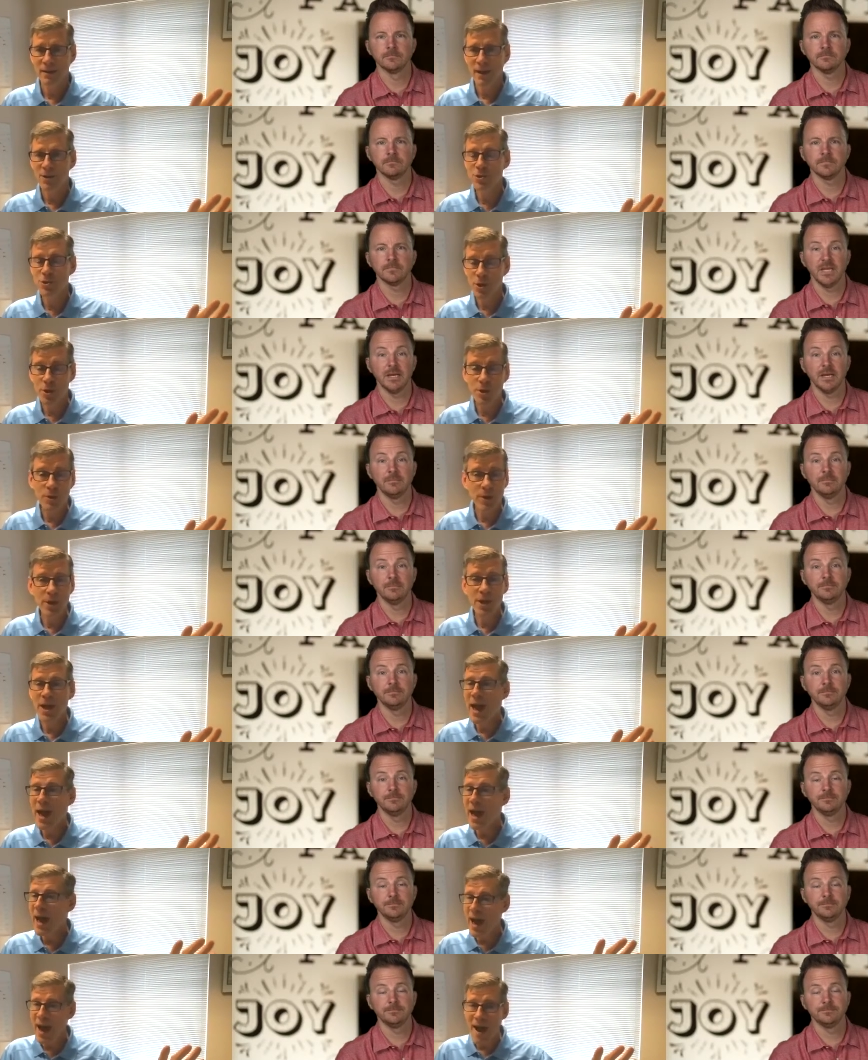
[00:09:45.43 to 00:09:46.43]
Speaker 1: And yeah. so you,
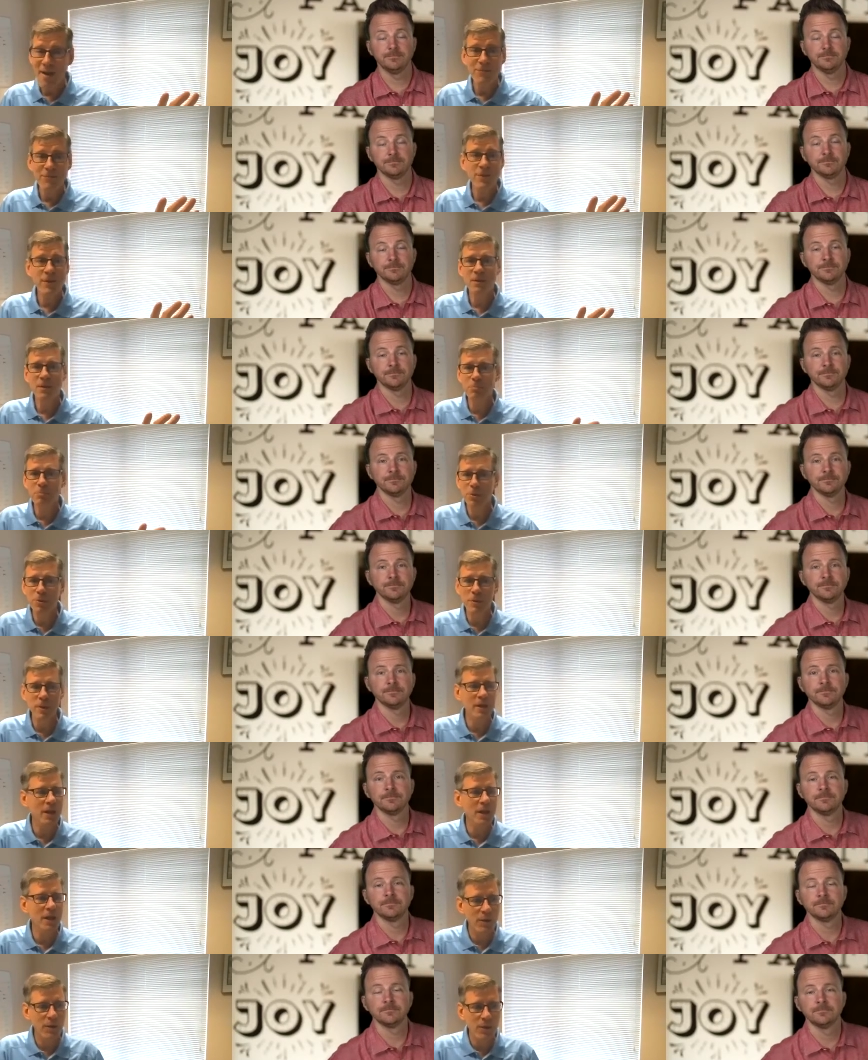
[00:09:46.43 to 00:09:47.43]
you have to
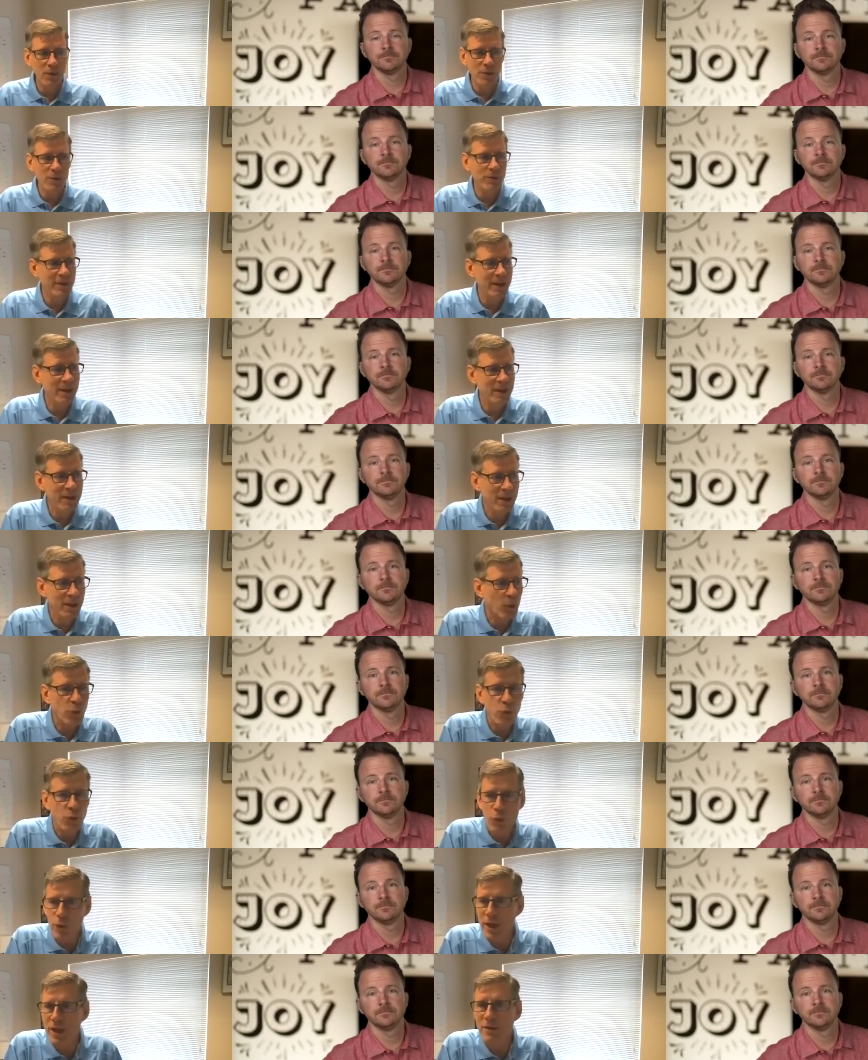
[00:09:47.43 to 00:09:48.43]
completely you know, uh, you know
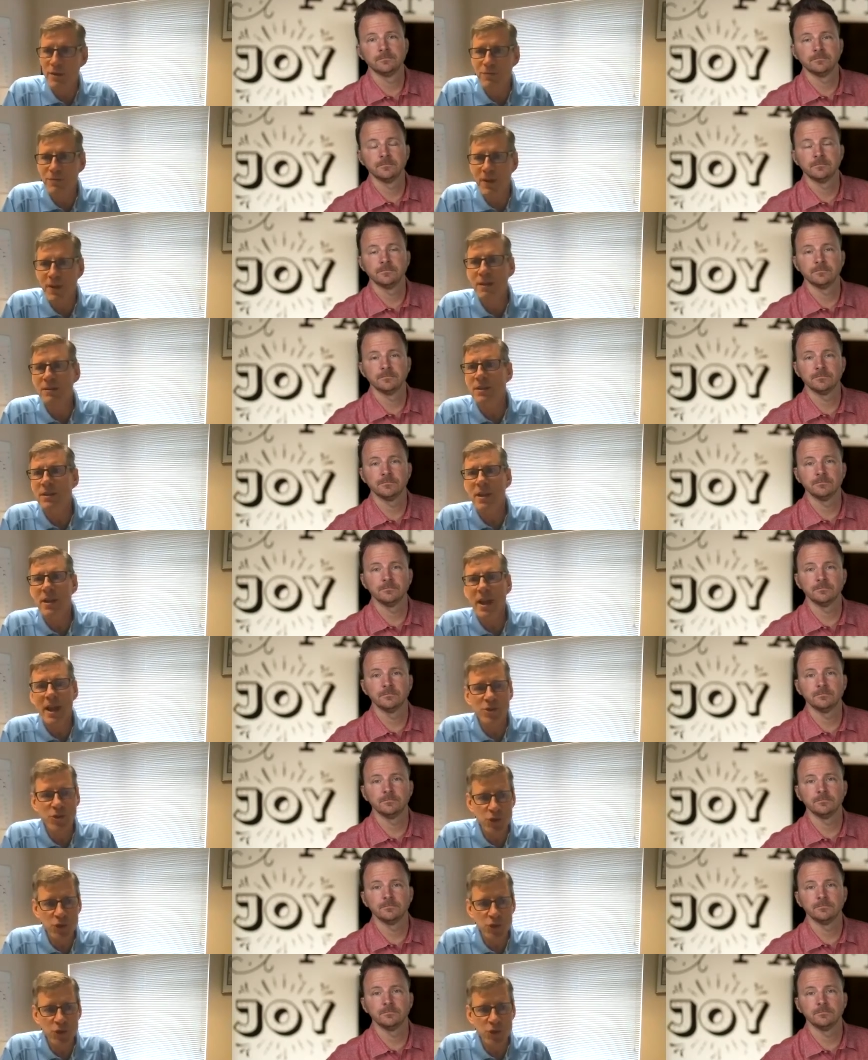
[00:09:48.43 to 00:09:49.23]
reinvent and, and